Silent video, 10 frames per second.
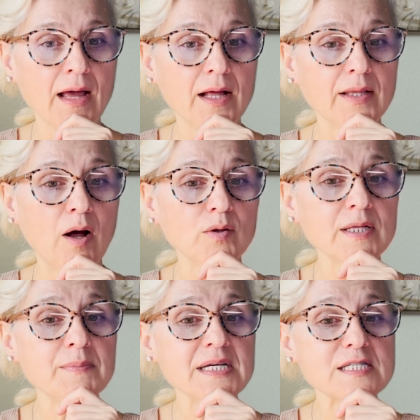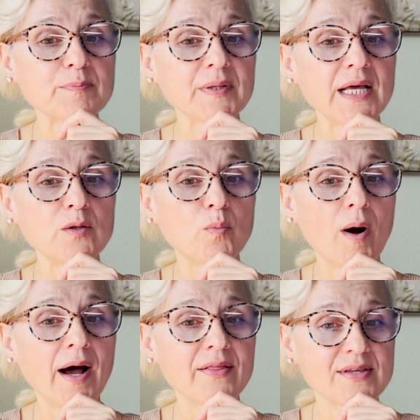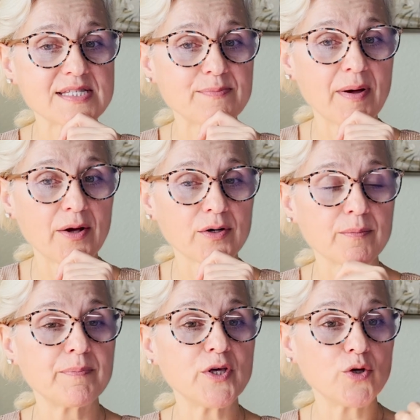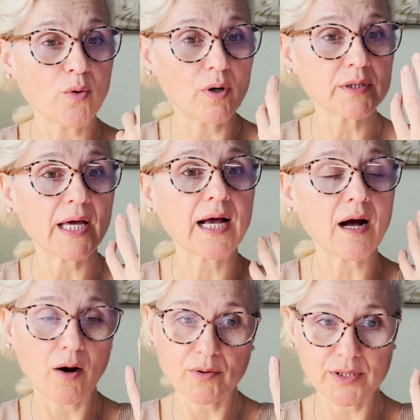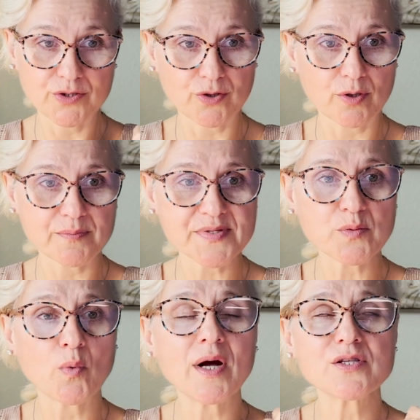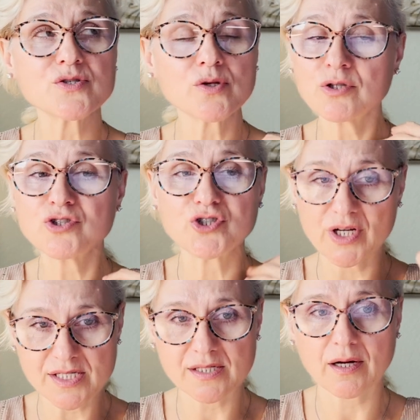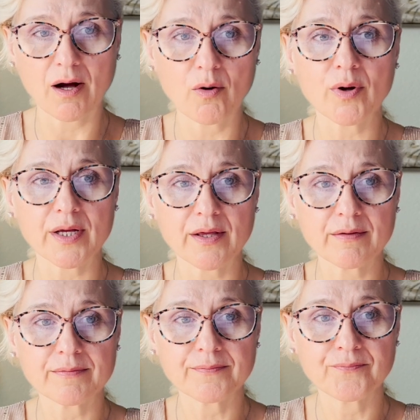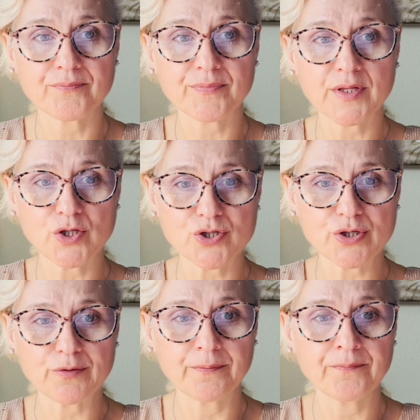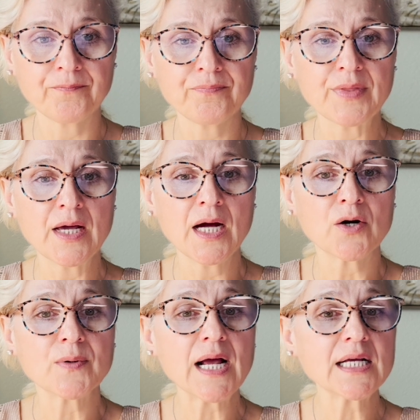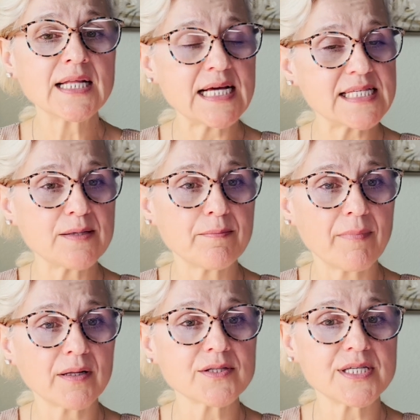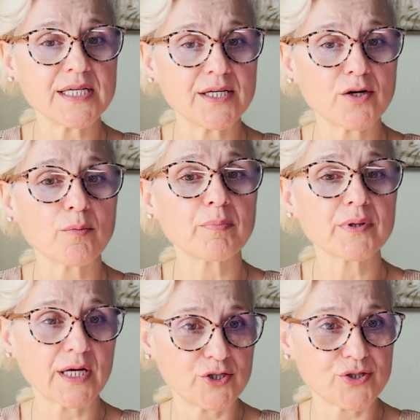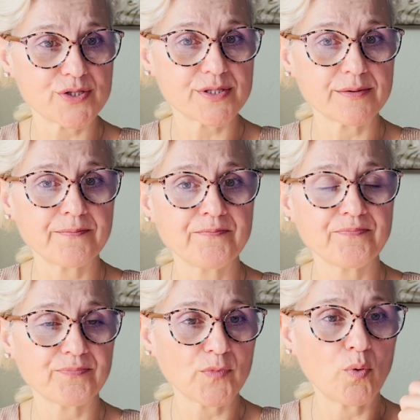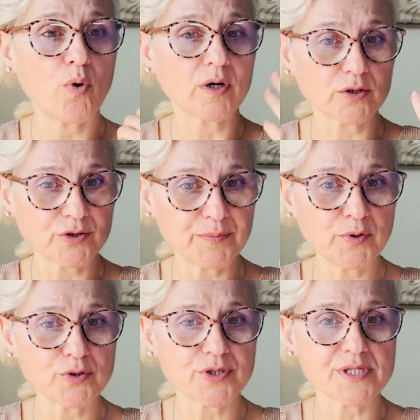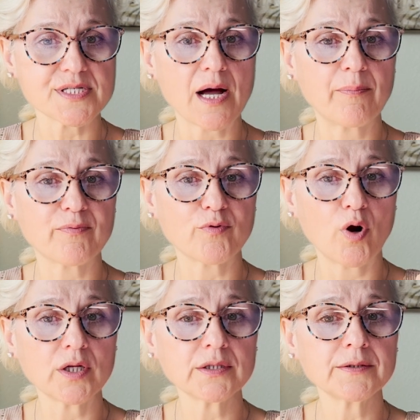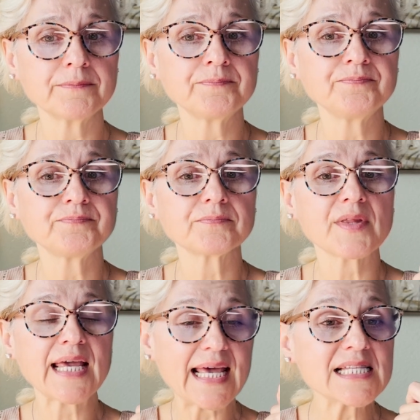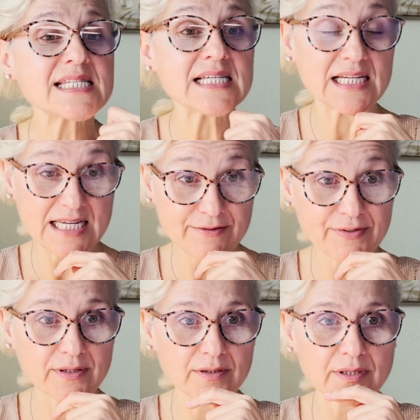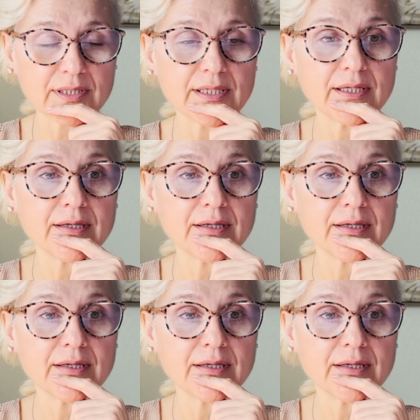Now, let me explain why this matter beyond accounting terms, why it's not just accounting issue. Recognizing multi-year pledges or contributions upfront can significantly